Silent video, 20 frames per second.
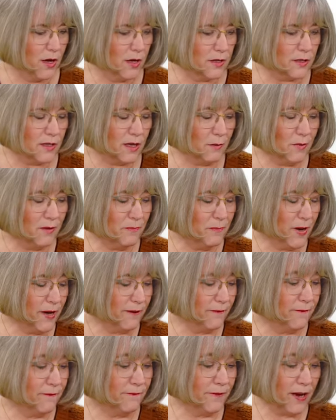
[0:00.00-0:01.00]
Some of my
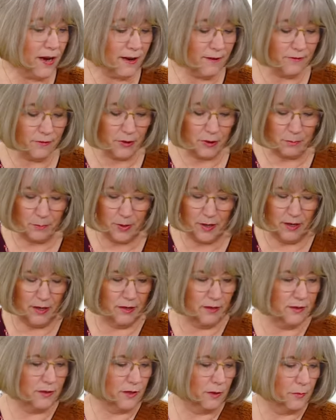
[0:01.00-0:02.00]
favorite
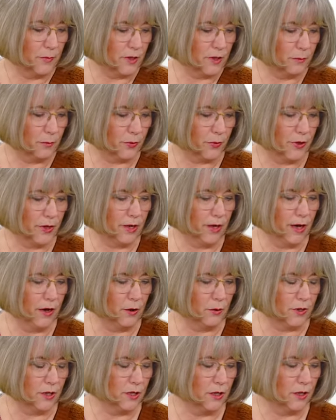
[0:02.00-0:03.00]
pins I'm going to bring
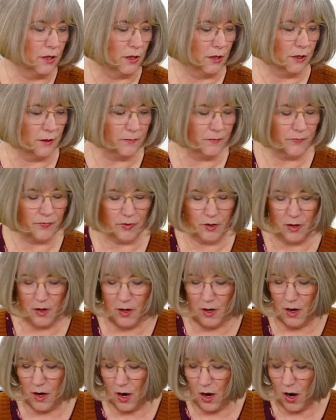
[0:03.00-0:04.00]
out here
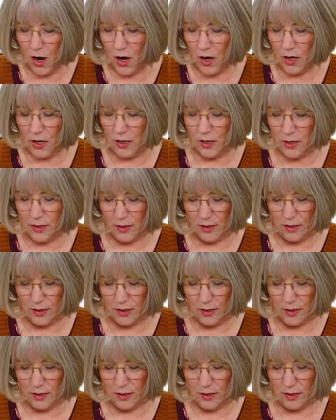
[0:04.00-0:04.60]
are,